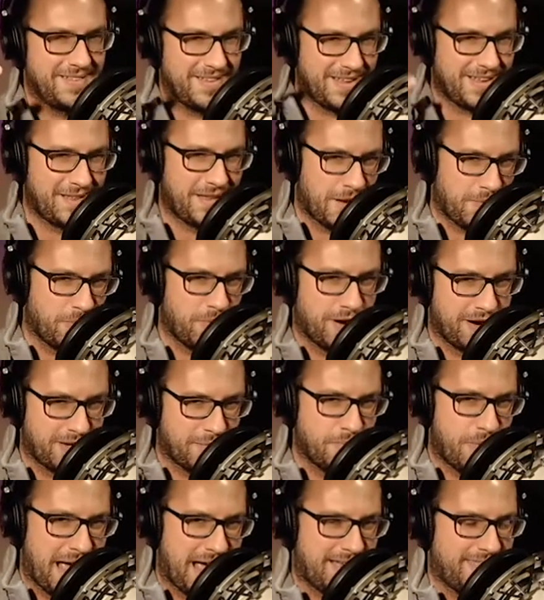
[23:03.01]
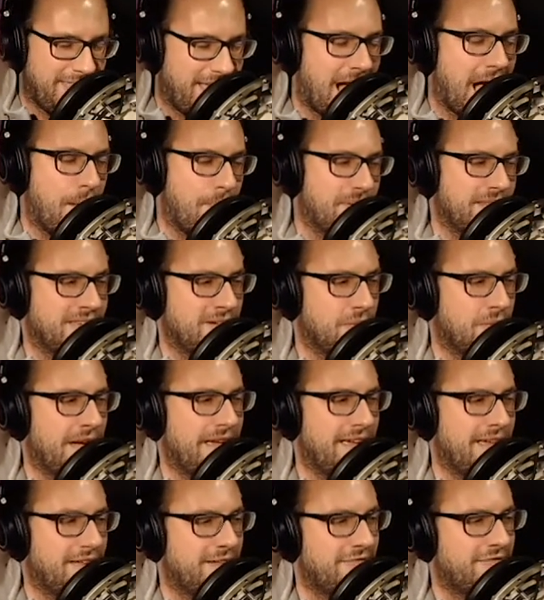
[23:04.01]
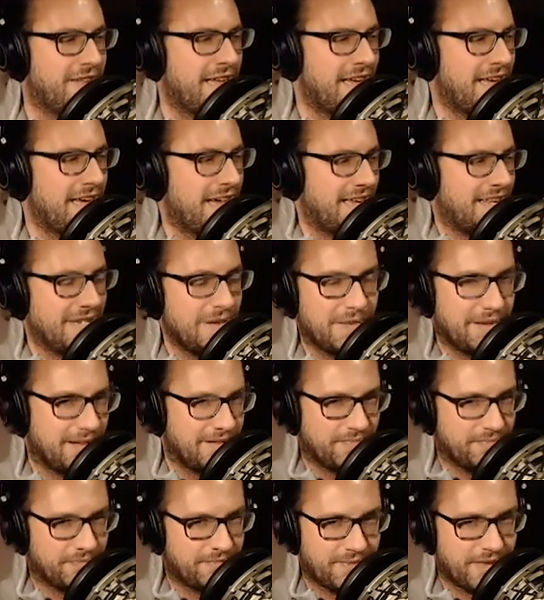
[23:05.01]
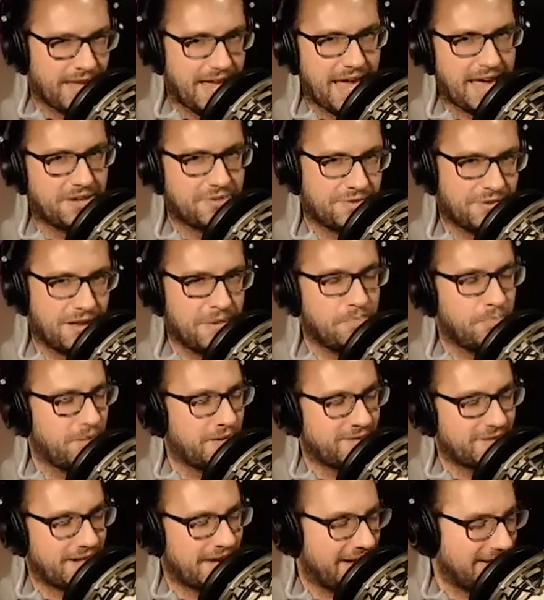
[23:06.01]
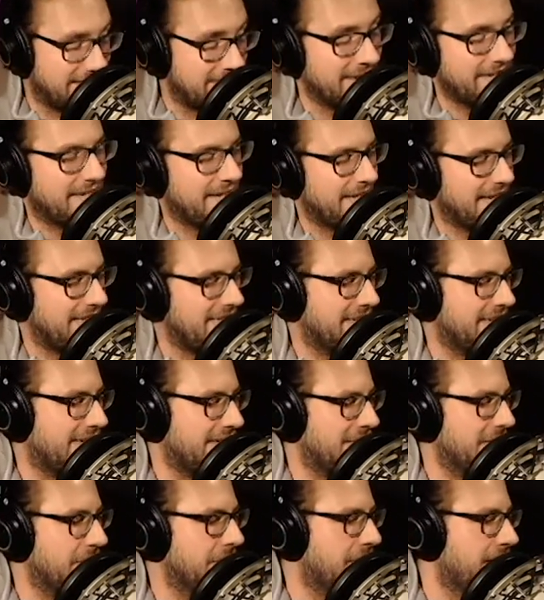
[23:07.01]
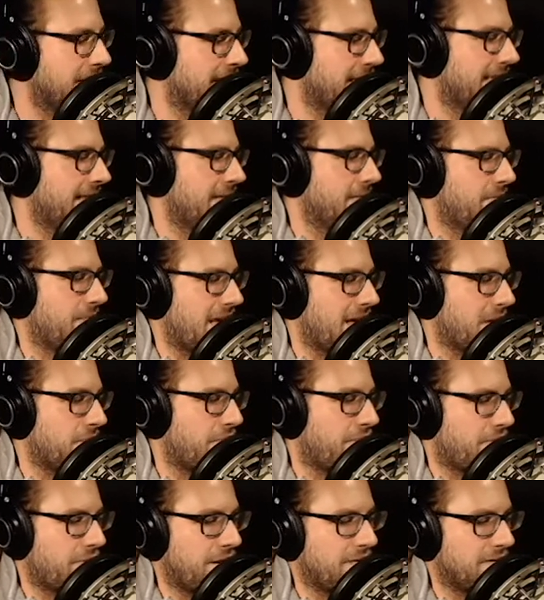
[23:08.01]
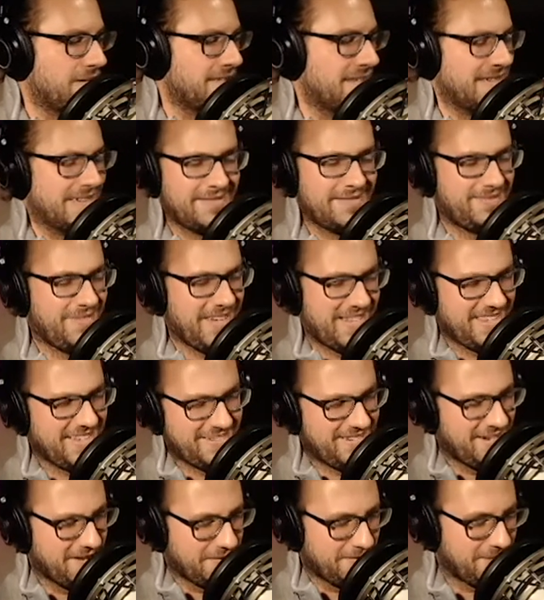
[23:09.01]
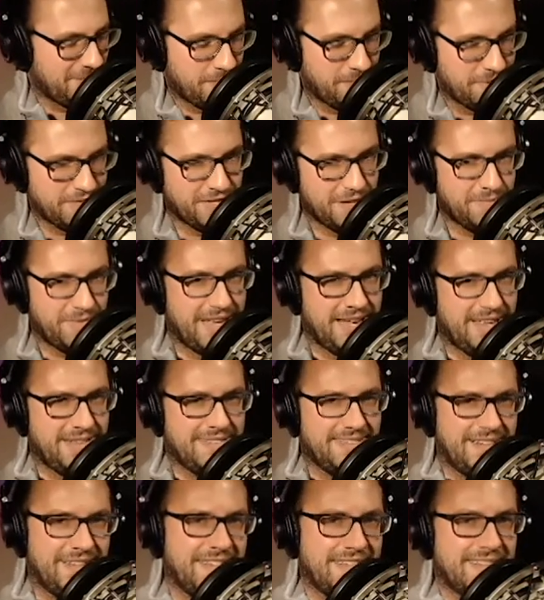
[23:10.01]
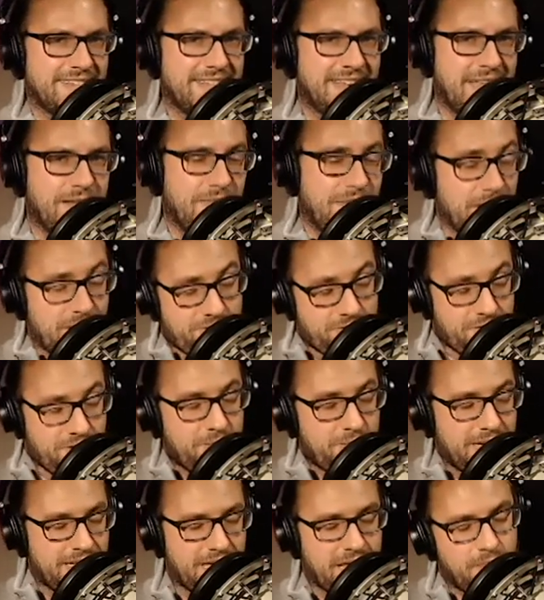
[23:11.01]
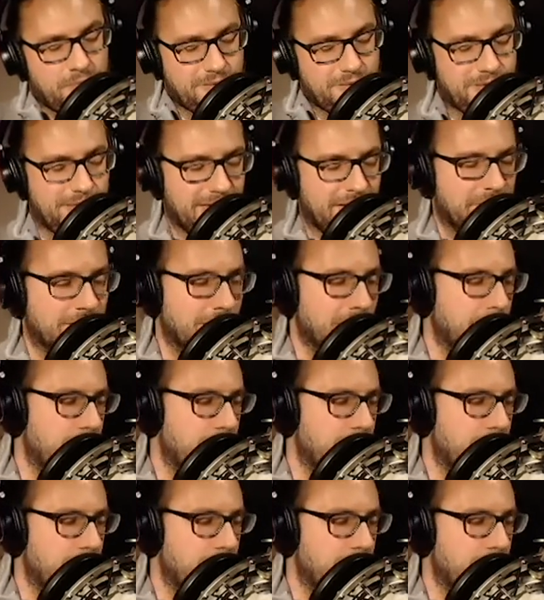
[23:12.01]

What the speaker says: I worked back the opposite way of doing extra inputs that I didn't need to do before. I was like, wait, there's no super jump canceling in this game. There should be. That'd be really cool.